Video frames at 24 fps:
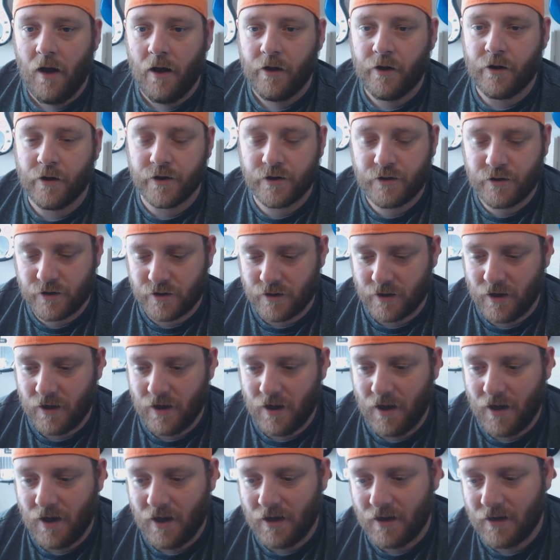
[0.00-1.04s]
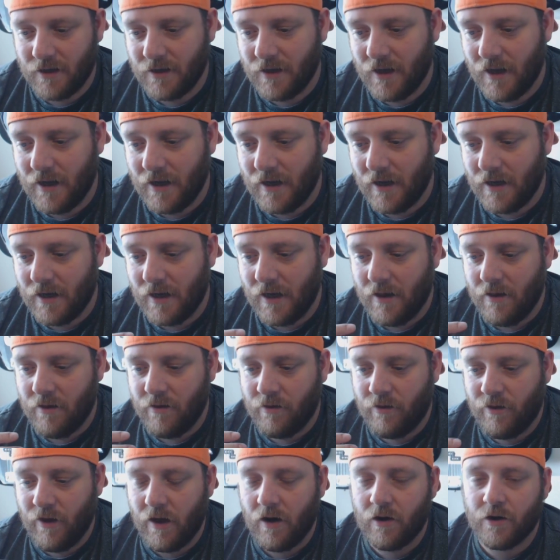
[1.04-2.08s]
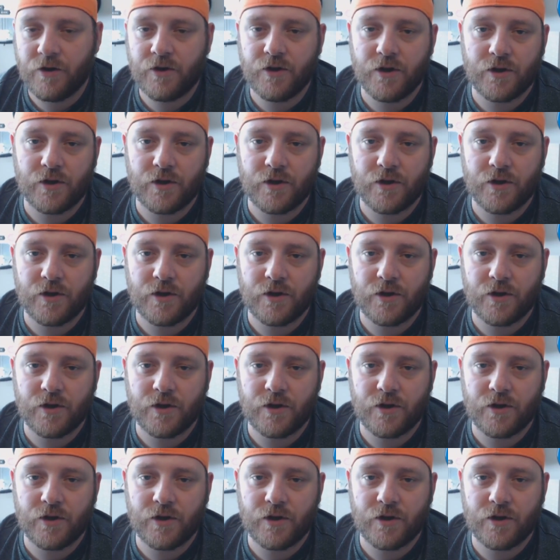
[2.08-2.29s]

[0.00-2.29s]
Because they are